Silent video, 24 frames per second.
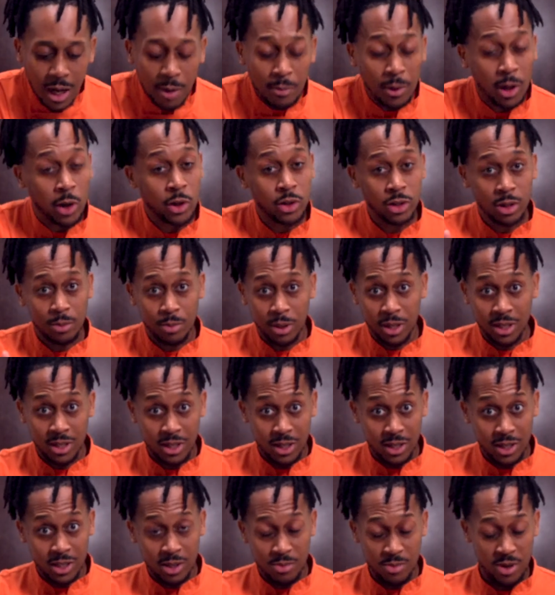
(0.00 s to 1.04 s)
allergic, but
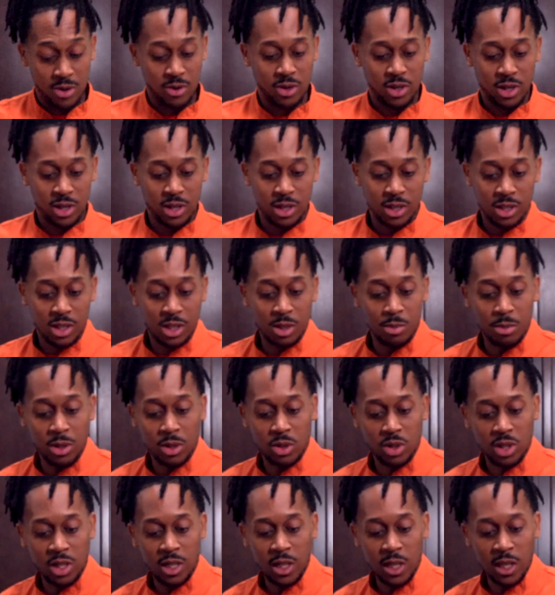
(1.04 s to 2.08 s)
it does smell good. It
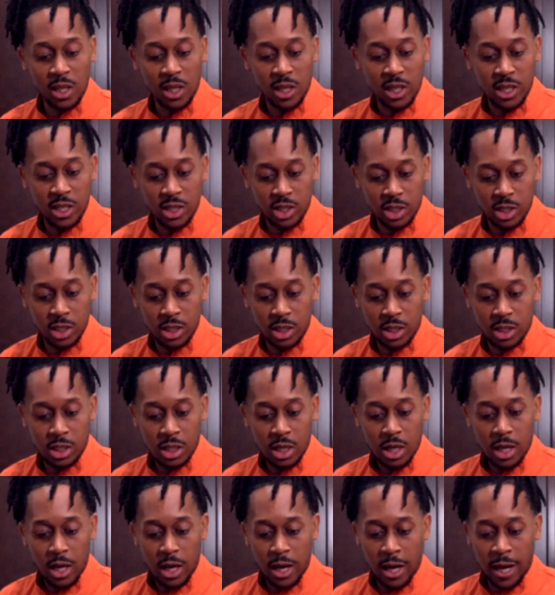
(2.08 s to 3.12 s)
smells
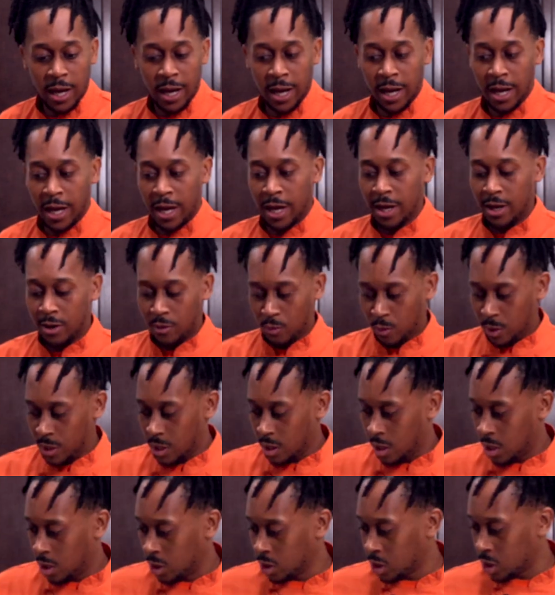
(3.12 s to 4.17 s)
delicious. And
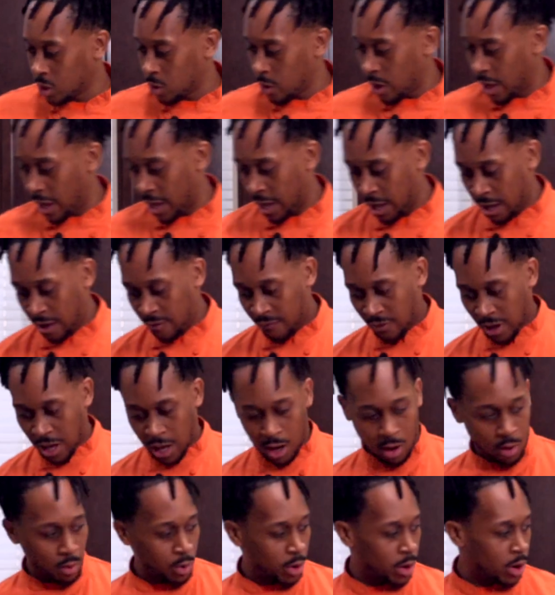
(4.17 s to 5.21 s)
we also have
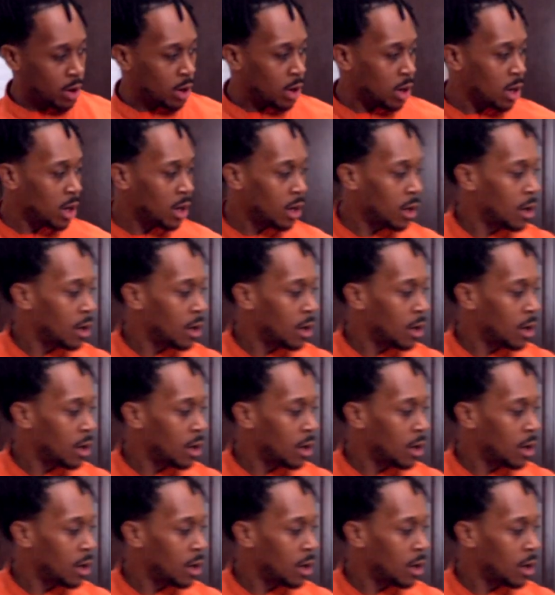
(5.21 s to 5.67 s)
our